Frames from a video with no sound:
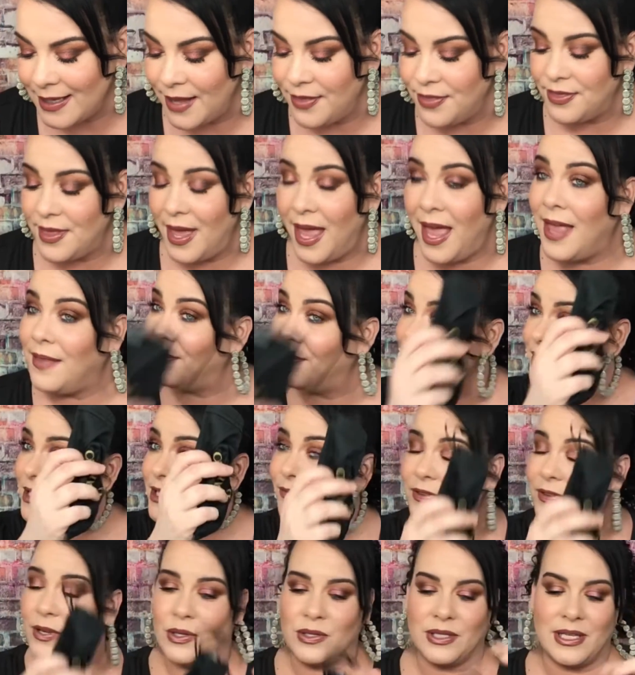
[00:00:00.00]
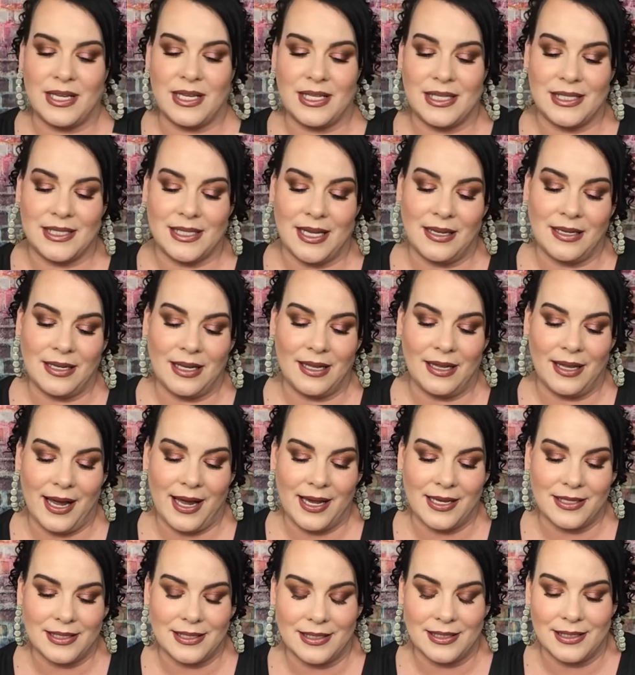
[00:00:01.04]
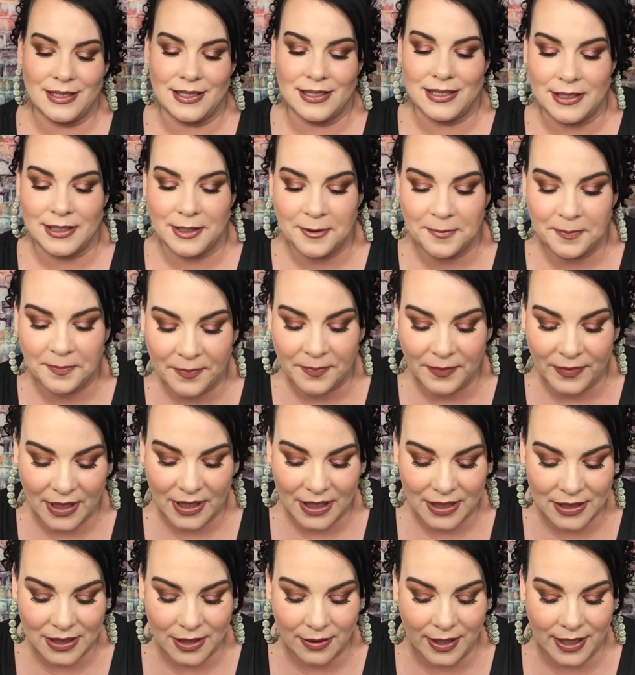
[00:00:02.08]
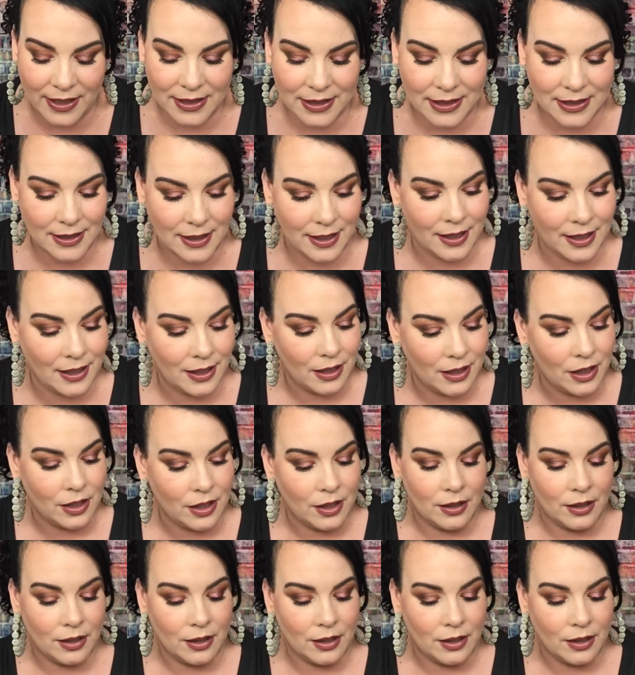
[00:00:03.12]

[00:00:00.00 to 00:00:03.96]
And then this feels like sunglasses. So let's see.